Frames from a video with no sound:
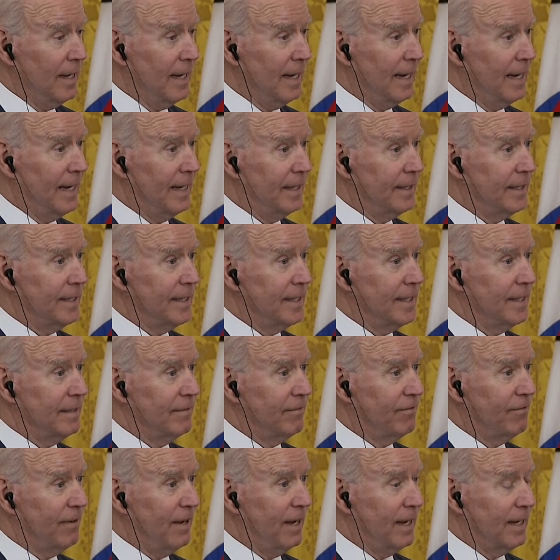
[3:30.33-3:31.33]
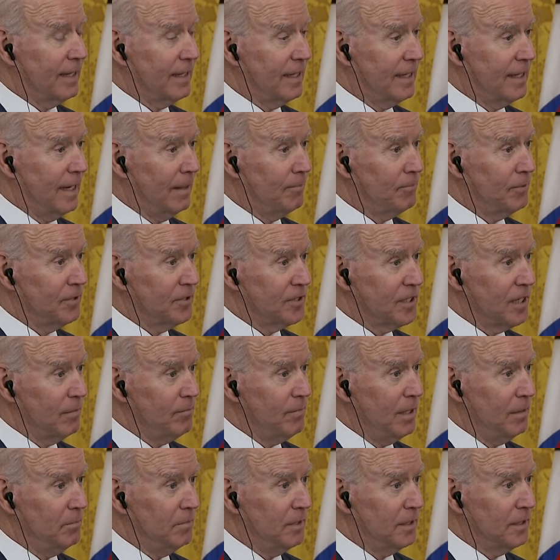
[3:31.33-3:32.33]
And he, in fact, kept his
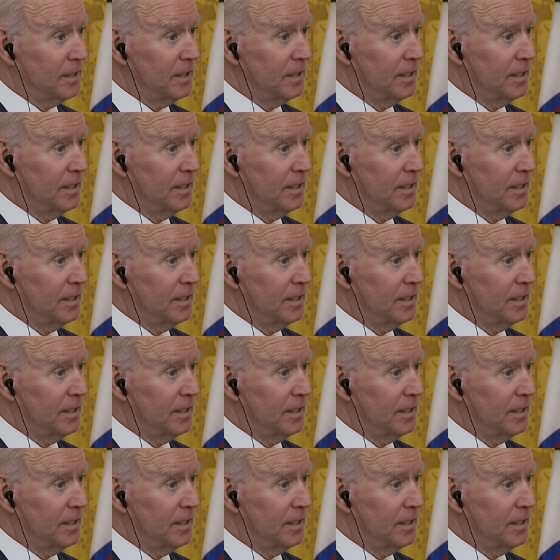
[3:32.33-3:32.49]
commitment